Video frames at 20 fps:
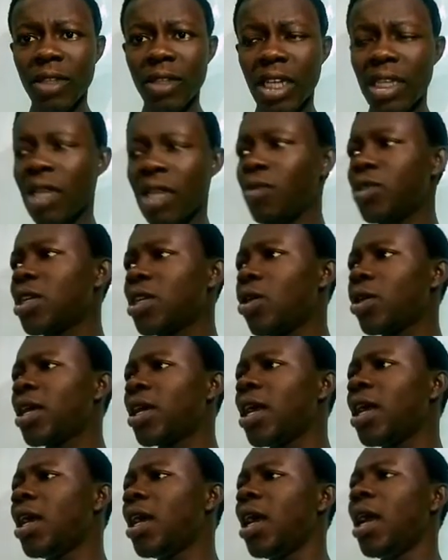They will say,
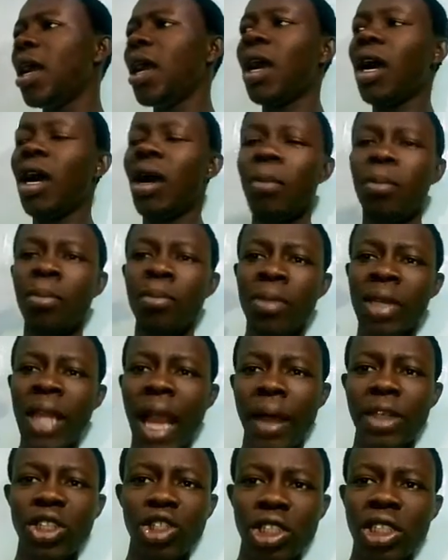okay,
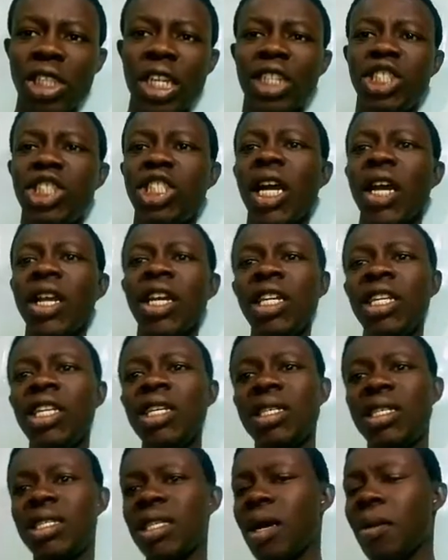they're sharing
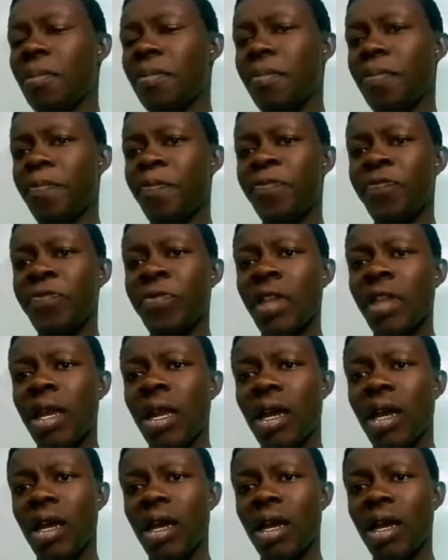these
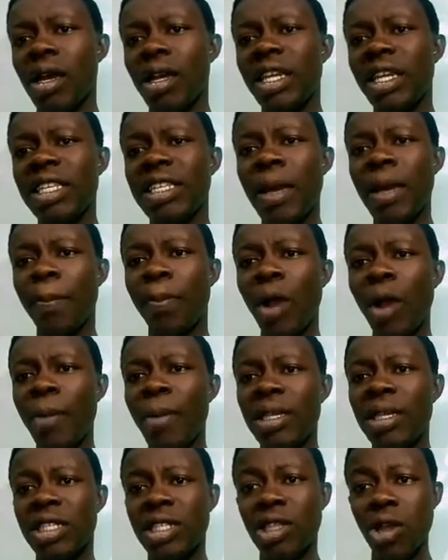
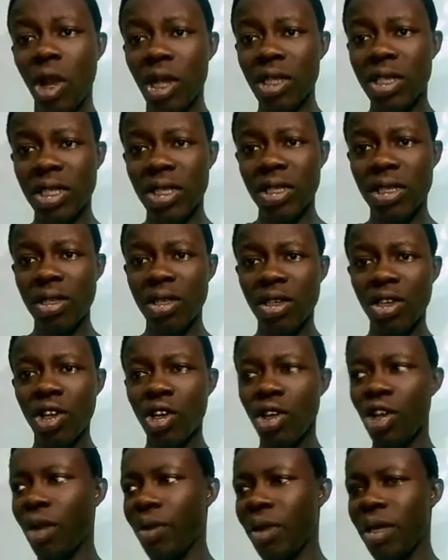employment slots,
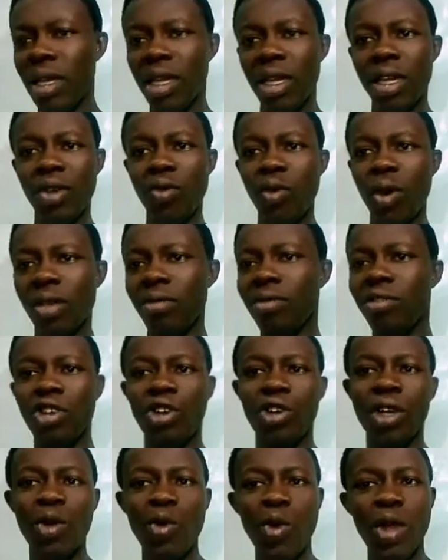during the,
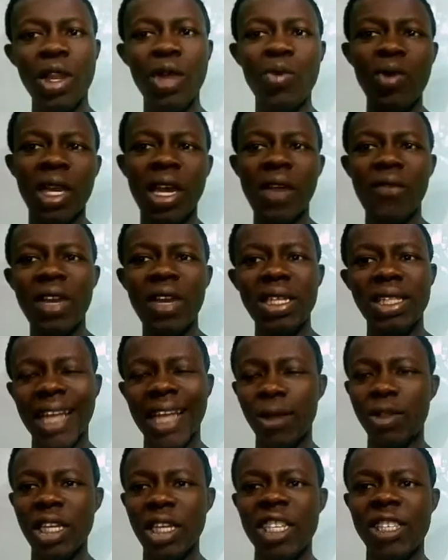they will give the
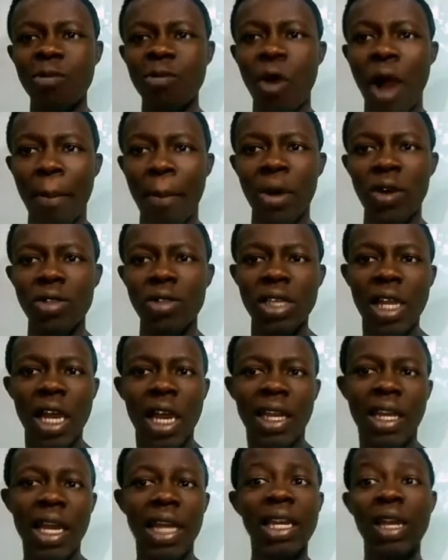south a small amount,
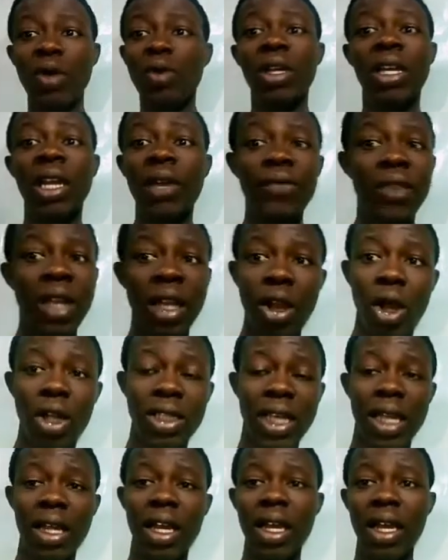then they will give the north
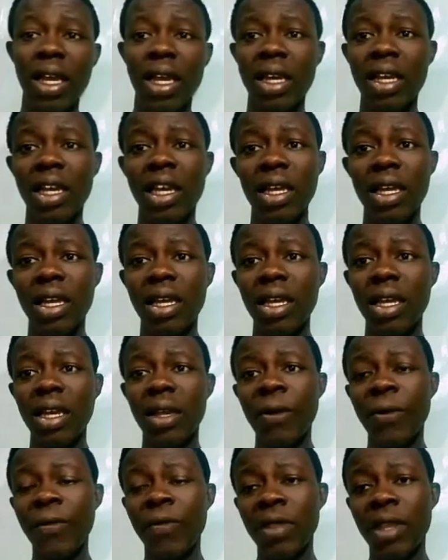
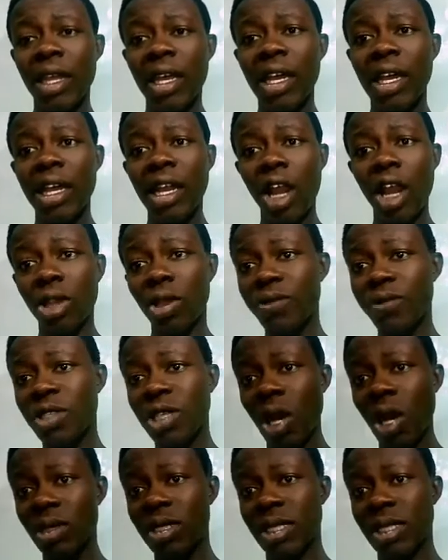a lot of
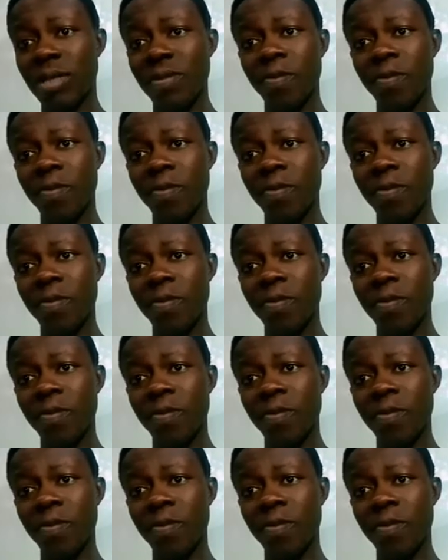slots,